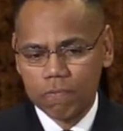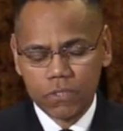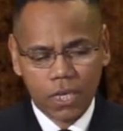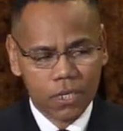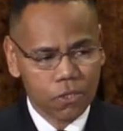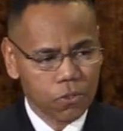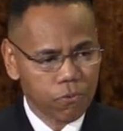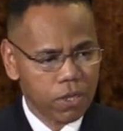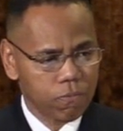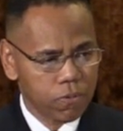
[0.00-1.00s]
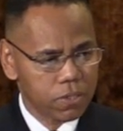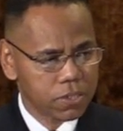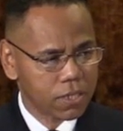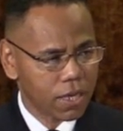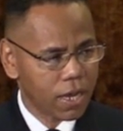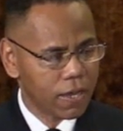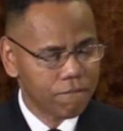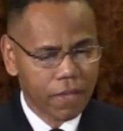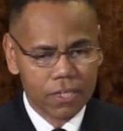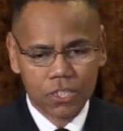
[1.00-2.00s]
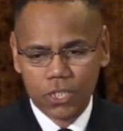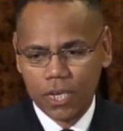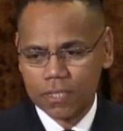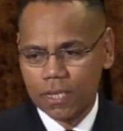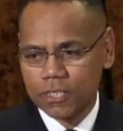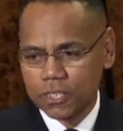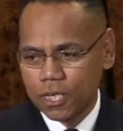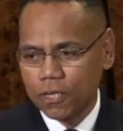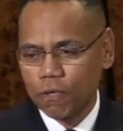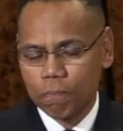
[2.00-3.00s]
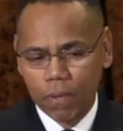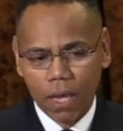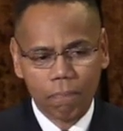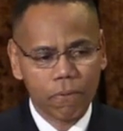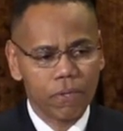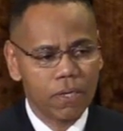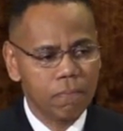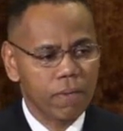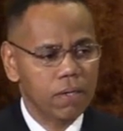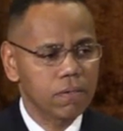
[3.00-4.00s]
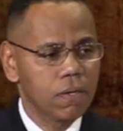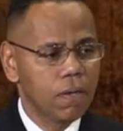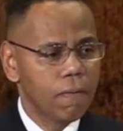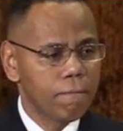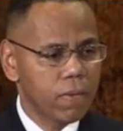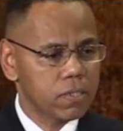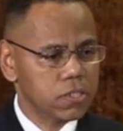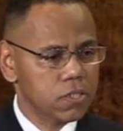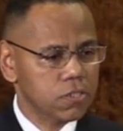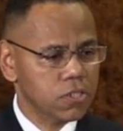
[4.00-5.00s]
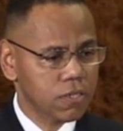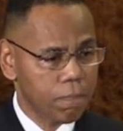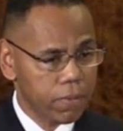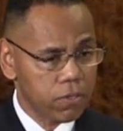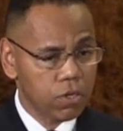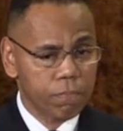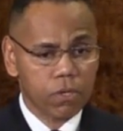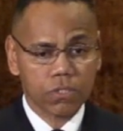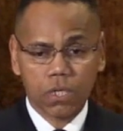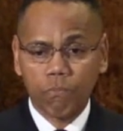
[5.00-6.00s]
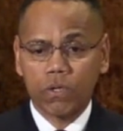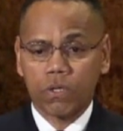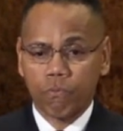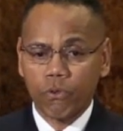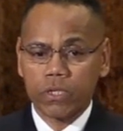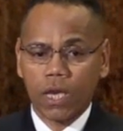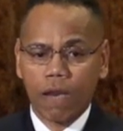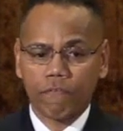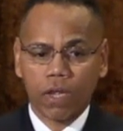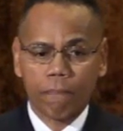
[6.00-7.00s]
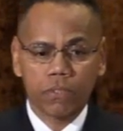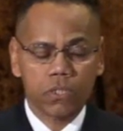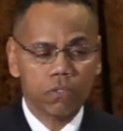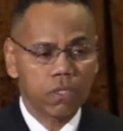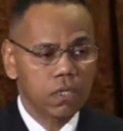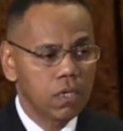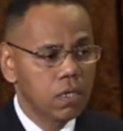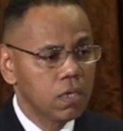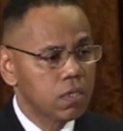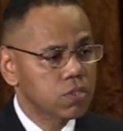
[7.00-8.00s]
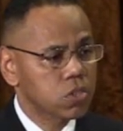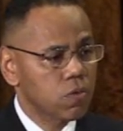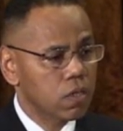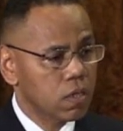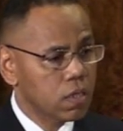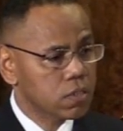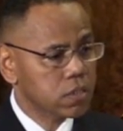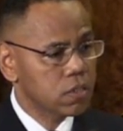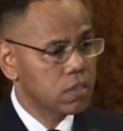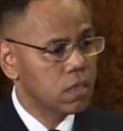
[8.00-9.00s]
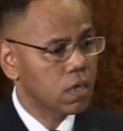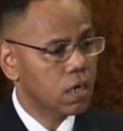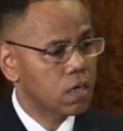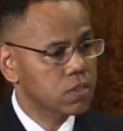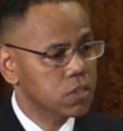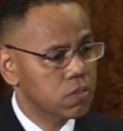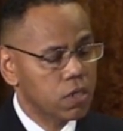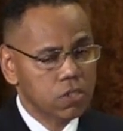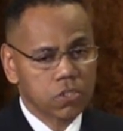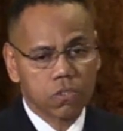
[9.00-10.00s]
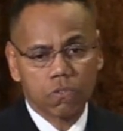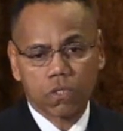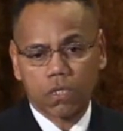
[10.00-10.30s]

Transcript: I've taken great risk. I have not checked a single BlackBerry email message since I've been here because I wanted to really have an opportunity to listen to your issues.